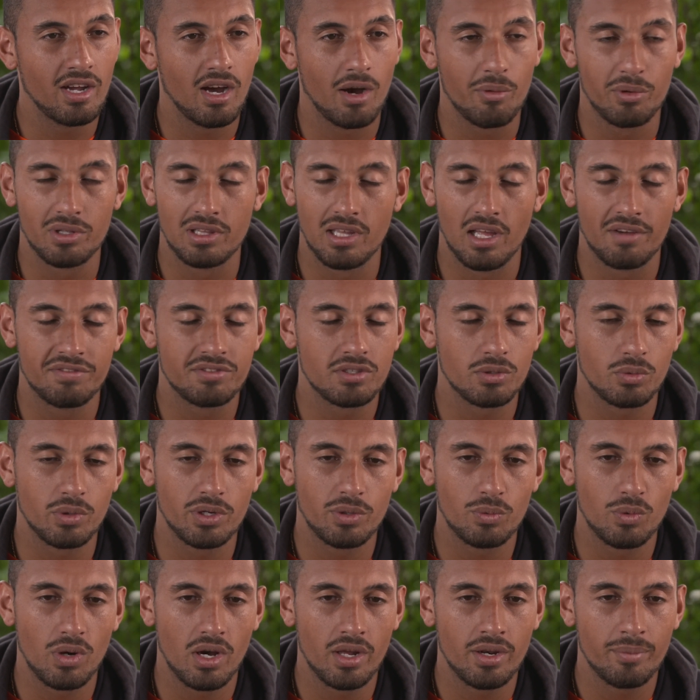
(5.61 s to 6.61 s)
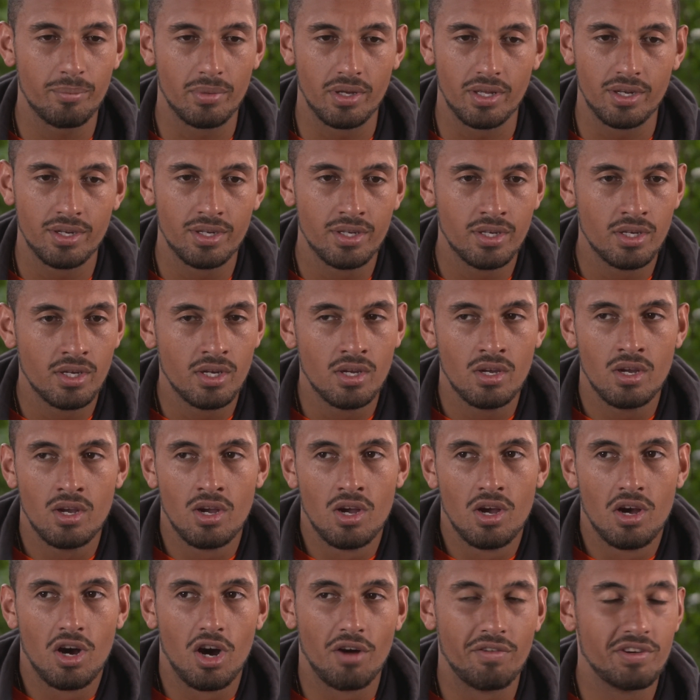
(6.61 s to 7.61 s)
I would love to win one, but
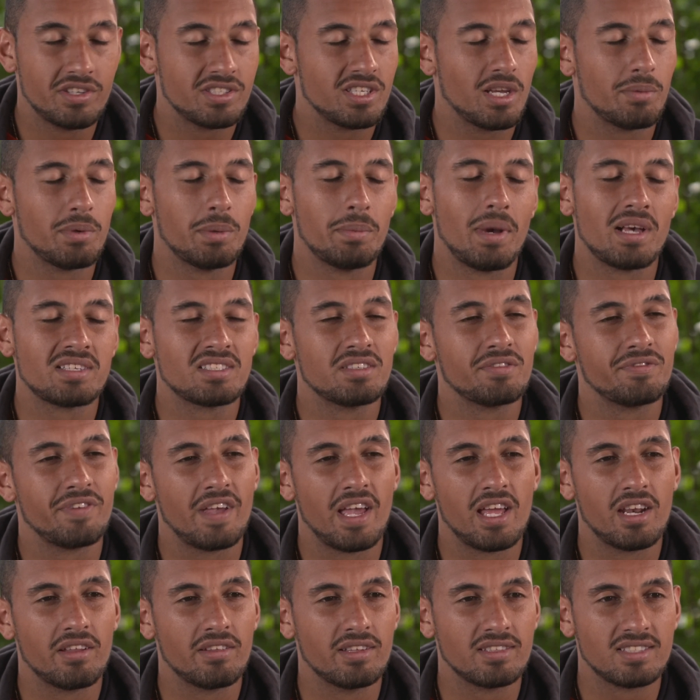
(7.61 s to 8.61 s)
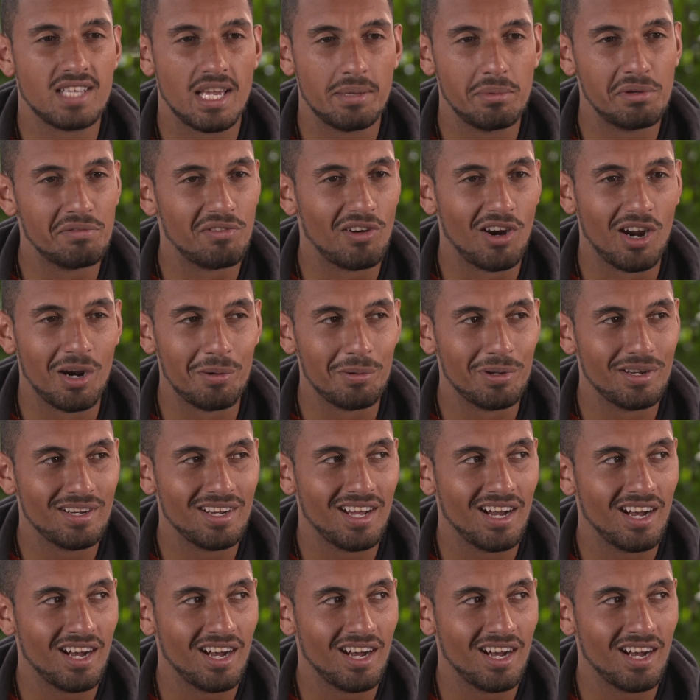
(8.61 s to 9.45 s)
obviously I'm a massive fan of the team environment.